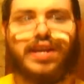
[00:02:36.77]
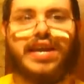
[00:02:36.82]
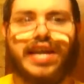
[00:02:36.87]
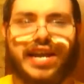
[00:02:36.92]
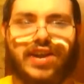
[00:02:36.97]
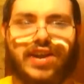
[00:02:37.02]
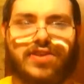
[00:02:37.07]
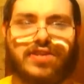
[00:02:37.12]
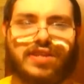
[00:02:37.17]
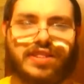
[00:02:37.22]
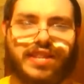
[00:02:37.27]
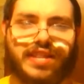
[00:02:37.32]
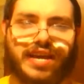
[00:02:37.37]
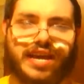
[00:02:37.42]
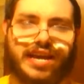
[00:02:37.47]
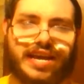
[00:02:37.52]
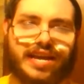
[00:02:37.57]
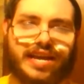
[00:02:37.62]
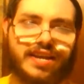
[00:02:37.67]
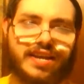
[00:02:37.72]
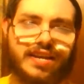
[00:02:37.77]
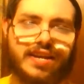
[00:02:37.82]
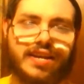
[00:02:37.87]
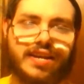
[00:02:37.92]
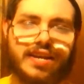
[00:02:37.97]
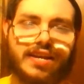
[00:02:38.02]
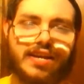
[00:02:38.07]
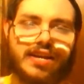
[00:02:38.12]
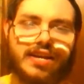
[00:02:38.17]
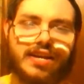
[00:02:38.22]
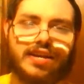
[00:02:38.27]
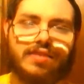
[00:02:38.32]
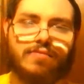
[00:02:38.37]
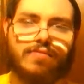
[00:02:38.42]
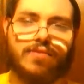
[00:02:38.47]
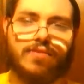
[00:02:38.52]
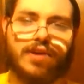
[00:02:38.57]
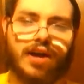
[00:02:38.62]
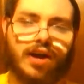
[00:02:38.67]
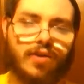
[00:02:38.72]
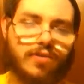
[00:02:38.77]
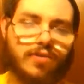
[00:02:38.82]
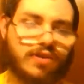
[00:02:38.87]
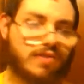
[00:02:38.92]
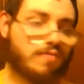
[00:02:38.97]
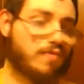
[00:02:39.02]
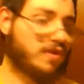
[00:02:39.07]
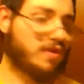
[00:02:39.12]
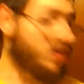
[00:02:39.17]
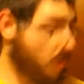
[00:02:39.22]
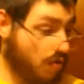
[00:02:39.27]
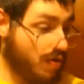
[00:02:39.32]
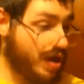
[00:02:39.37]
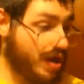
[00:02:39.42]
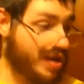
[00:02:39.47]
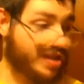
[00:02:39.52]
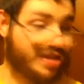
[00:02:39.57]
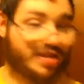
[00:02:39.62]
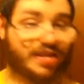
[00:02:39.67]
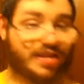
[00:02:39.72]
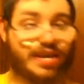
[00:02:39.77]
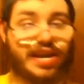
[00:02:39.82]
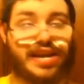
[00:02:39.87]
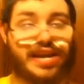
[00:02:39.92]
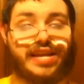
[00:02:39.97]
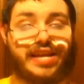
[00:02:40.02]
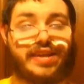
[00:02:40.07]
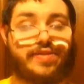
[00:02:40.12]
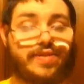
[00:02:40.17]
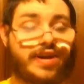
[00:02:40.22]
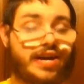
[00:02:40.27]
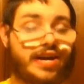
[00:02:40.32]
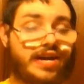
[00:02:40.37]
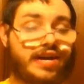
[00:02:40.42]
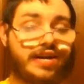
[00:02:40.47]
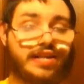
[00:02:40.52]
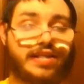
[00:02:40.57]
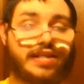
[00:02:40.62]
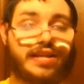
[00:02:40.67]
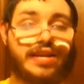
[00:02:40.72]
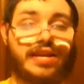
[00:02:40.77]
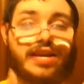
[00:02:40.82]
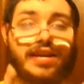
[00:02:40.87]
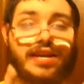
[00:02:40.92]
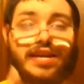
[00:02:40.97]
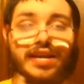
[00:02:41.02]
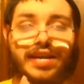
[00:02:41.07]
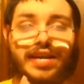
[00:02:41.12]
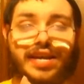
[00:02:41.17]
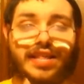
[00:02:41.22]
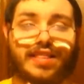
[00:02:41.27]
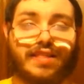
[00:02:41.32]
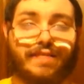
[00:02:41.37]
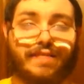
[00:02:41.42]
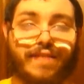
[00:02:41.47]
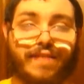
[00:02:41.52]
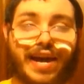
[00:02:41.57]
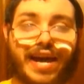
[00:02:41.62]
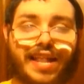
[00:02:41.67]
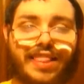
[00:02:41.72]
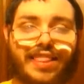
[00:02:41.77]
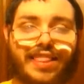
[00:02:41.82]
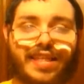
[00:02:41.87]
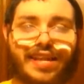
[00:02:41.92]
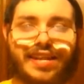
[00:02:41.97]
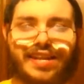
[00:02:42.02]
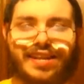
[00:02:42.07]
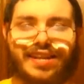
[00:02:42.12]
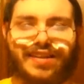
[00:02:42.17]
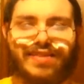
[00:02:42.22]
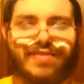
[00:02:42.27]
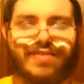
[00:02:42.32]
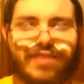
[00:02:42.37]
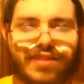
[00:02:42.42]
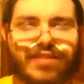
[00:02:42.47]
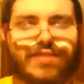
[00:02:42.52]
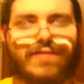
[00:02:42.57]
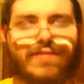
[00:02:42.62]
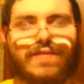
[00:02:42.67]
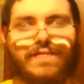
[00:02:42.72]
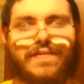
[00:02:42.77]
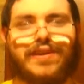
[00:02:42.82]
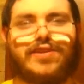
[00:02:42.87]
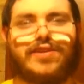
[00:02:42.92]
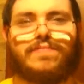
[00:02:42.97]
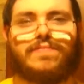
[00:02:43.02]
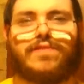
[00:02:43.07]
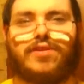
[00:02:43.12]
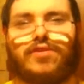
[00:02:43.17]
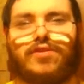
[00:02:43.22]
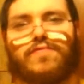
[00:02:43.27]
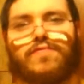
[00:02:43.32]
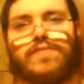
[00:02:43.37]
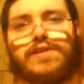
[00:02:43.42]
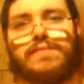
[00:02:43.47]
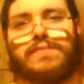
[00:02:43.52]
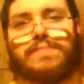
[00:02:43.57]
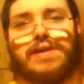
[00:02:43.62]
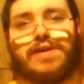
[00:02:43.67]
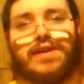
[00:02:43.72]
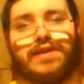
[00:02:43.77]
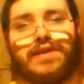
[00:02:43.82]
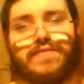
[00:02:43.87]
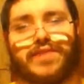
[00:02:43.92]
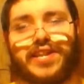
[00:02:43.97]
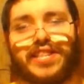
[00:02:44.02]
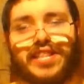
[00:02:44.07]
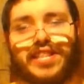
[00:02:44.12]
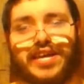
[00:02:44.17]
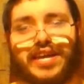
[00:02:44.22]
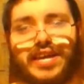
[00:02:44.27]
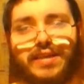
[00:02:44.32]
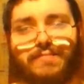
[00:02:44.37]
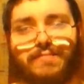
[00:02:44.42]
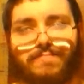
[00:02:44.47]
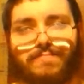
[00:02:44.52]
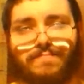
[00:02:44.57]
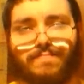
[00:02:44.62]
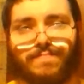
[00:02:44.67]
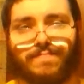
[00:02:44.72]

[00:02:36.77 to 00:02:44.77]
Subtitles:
Here's the thing. What I also want to go ahead and say to you guys is the fact that, let's go and finish up the story about everything.